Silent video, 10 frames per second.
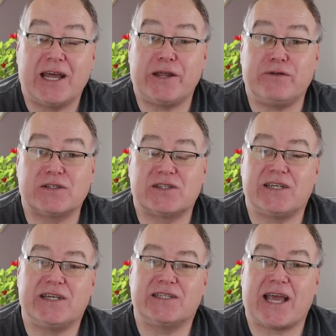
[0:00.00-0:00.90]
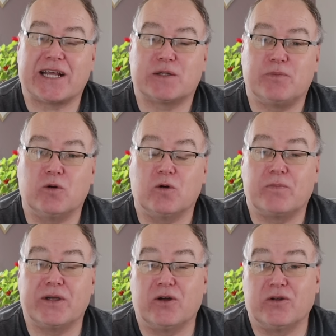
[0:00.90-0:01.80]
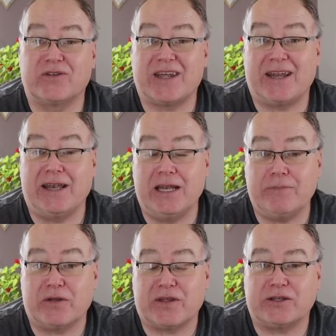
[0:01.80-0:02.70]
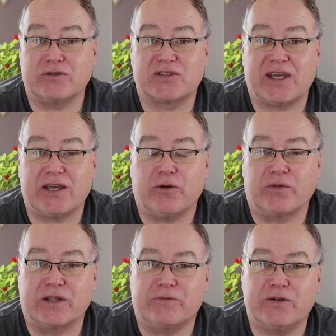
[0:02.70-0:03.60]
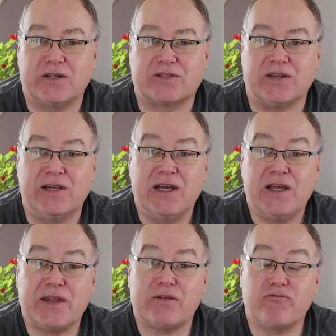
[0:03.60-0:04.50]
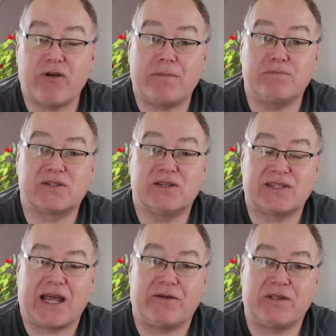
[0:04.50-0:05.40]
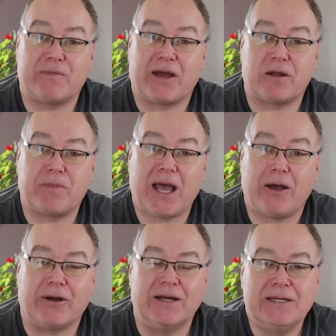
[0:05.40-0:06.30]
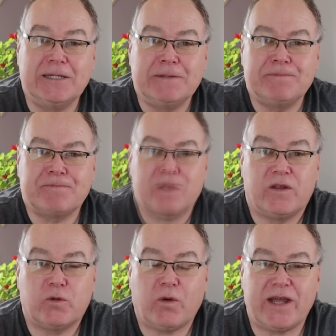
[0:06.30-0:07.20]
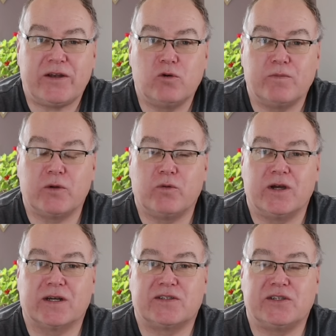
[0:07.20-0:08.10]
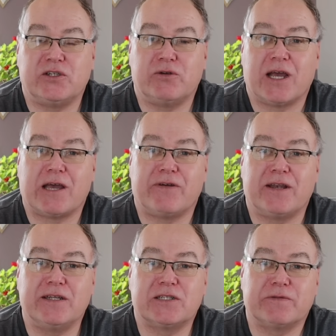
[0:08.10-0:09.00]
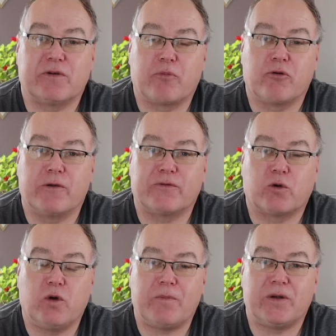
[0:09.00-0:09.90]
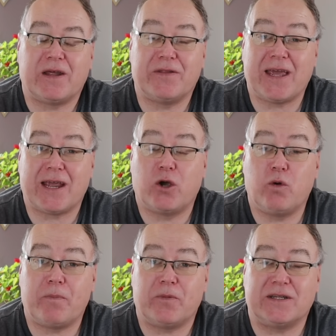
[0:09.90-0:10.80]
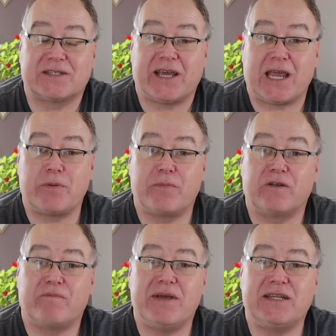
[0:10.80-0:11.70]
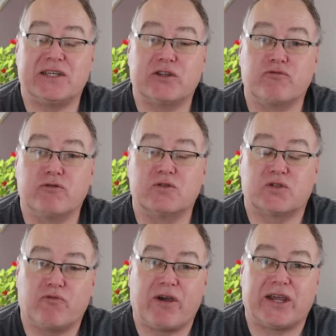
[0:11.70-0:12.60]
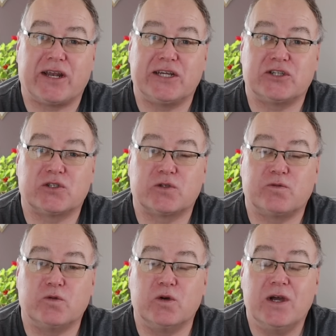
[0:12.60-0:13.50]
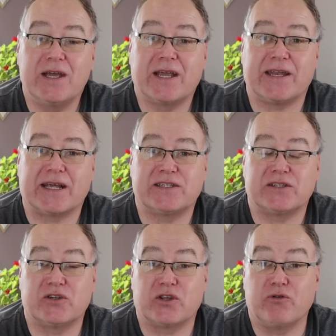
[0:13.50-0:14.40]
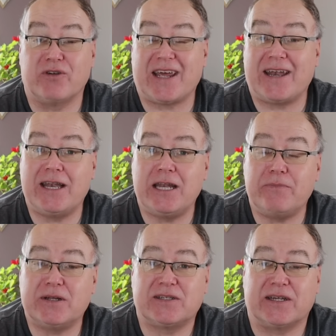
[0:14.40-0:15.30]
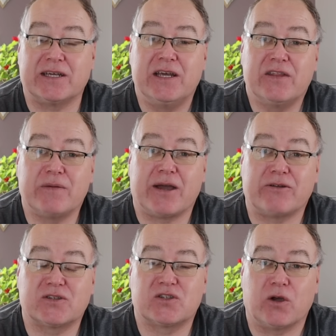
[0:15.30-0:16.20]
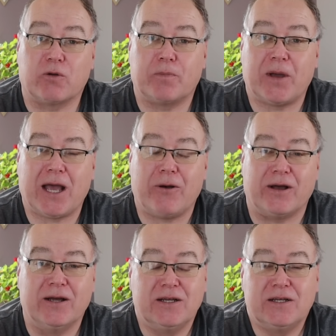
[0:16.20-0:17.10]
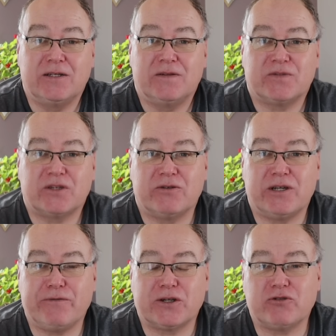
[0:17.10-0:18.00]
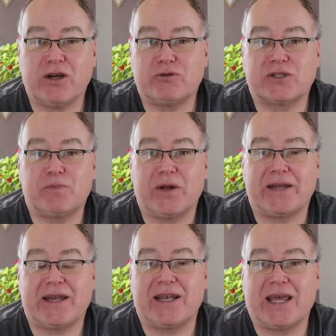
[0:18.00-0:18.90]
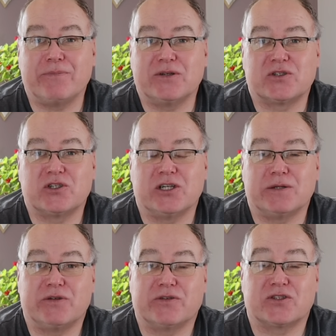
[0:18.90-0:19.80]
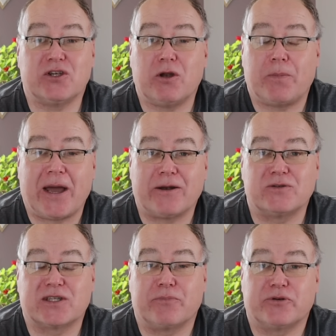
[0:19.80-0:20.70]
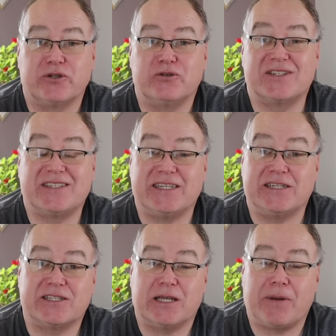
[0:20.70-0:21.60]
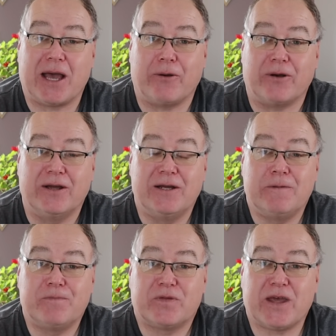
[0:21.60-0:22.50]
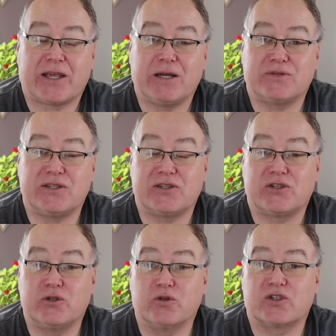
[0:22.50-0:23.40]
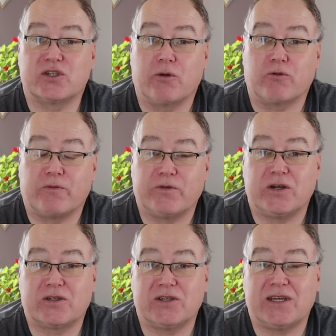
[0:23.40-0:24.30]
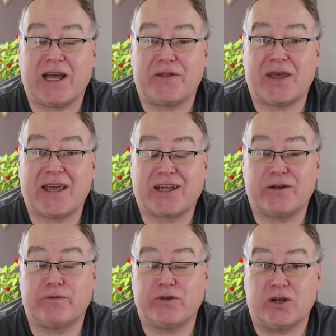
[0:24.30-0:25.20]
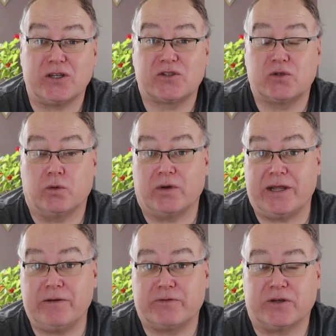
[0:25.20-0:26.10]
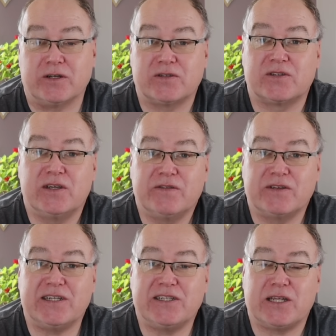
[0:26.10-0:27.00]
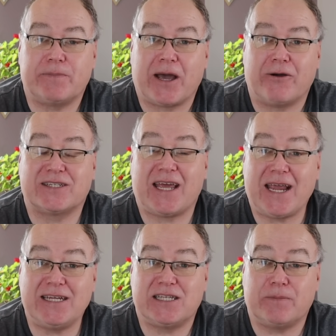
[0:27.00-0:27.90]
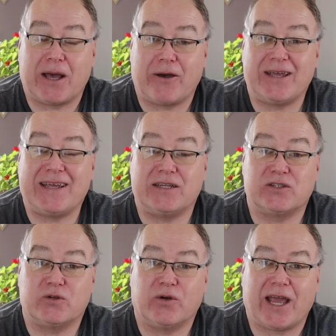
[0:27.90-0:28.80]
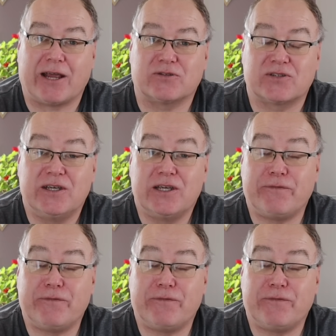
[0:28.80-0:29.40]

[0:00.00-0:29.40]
And if it sees export beyond a limit that you set on the inverter, then it ramps down the amount of power. The way it normally works is you have a list of approved equipment, and that equipment is capable of meeting the rules and regulations for connecting to the grid and limiting the amount of solar power. So if I try to explain it in layman's terms, you've got solar panels that produce DC power. That comes into your solar inverter and that converts or inverts the DC power to AC power into your house.